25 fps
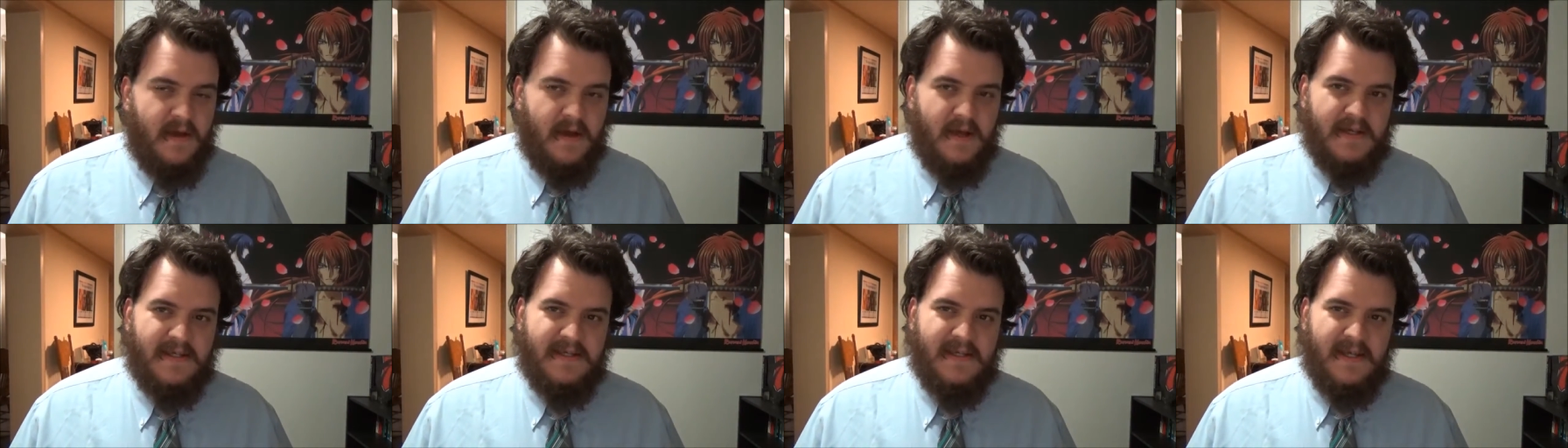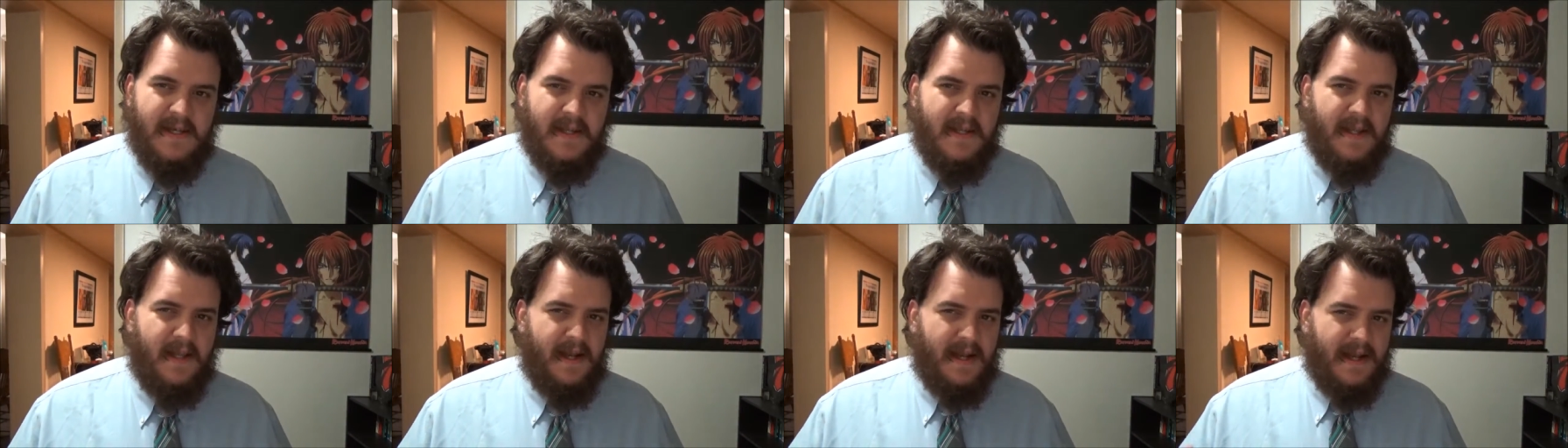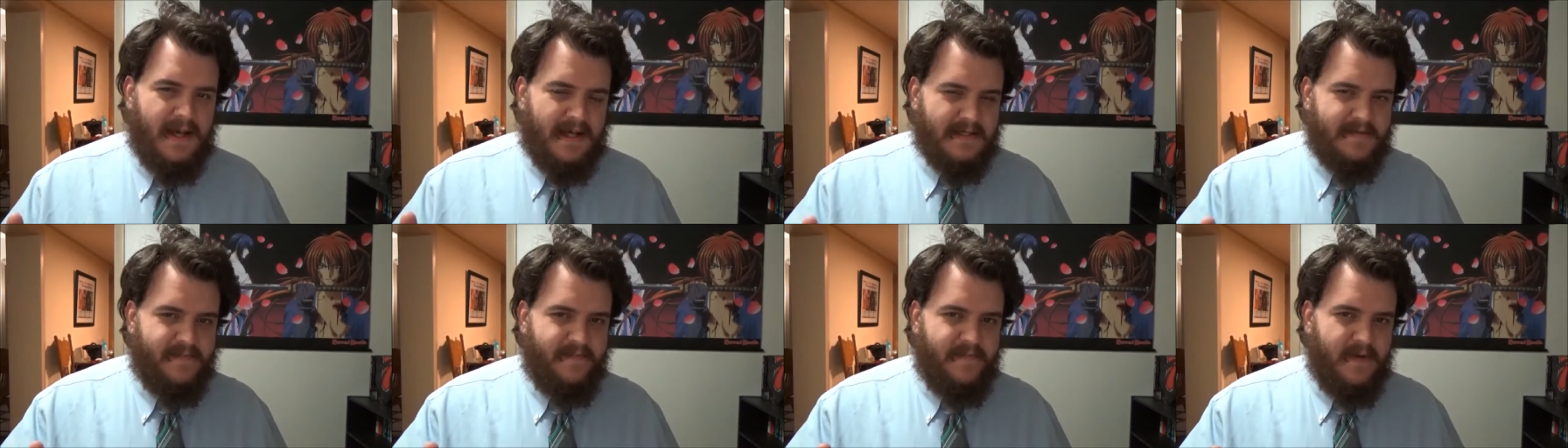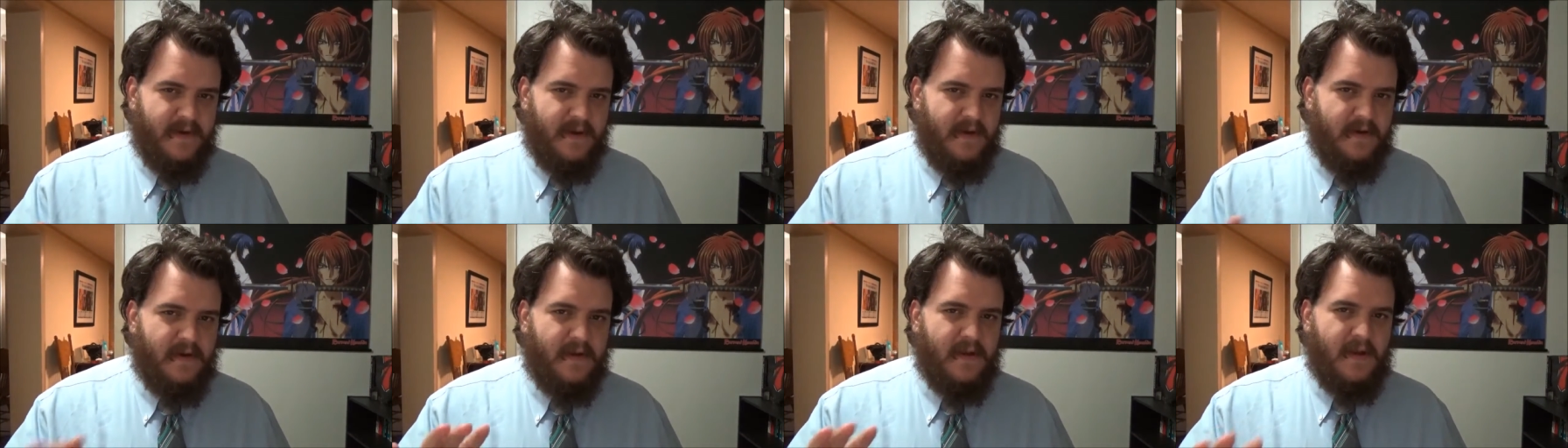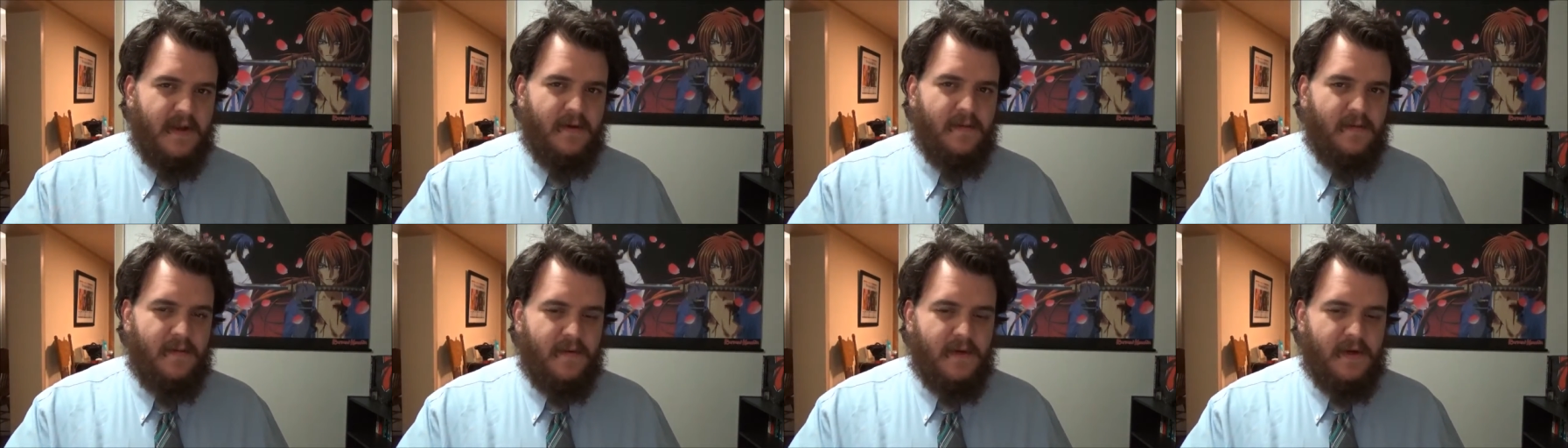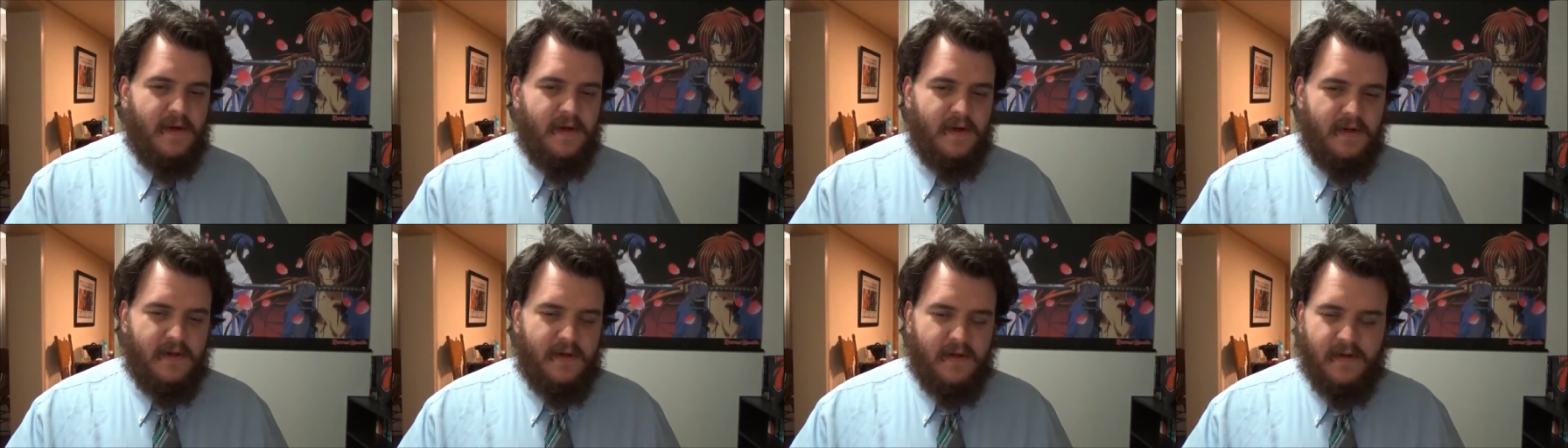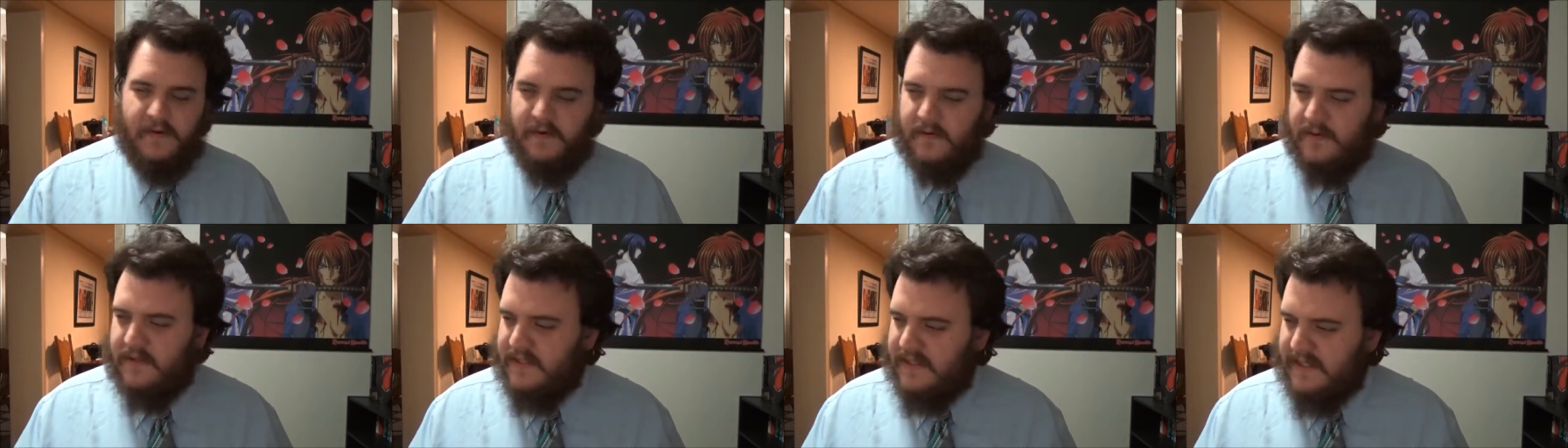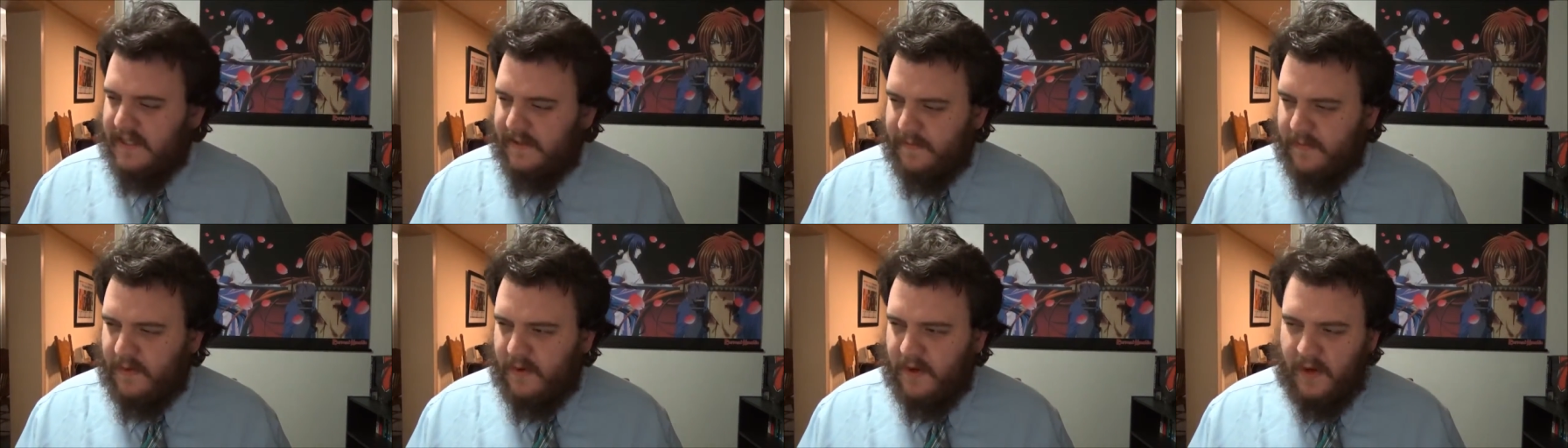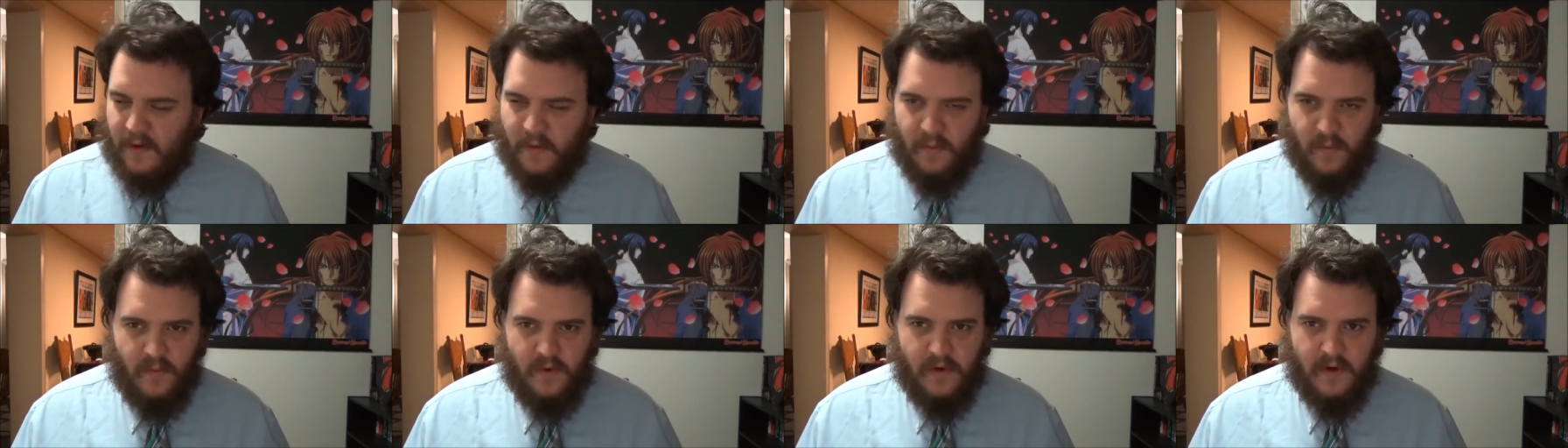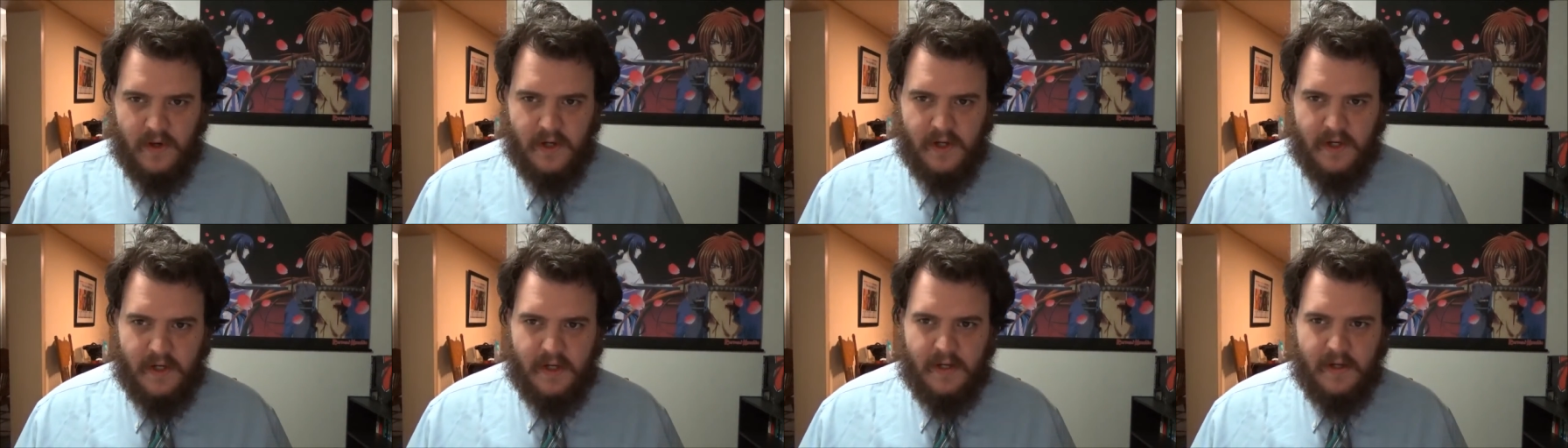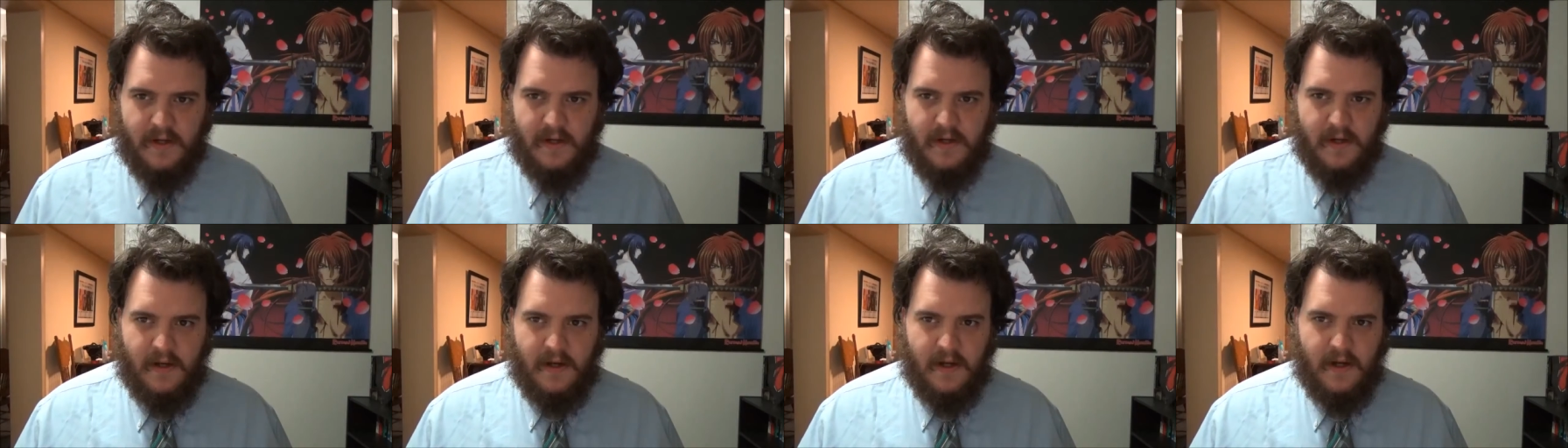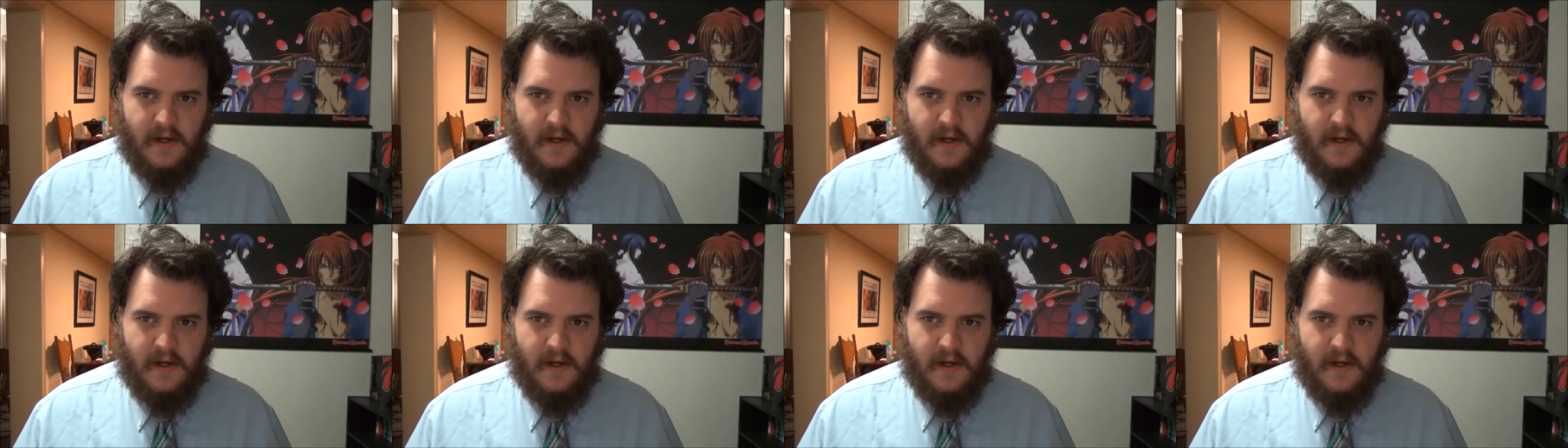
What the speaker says: said in the last video that I wanted to do Samurai 1,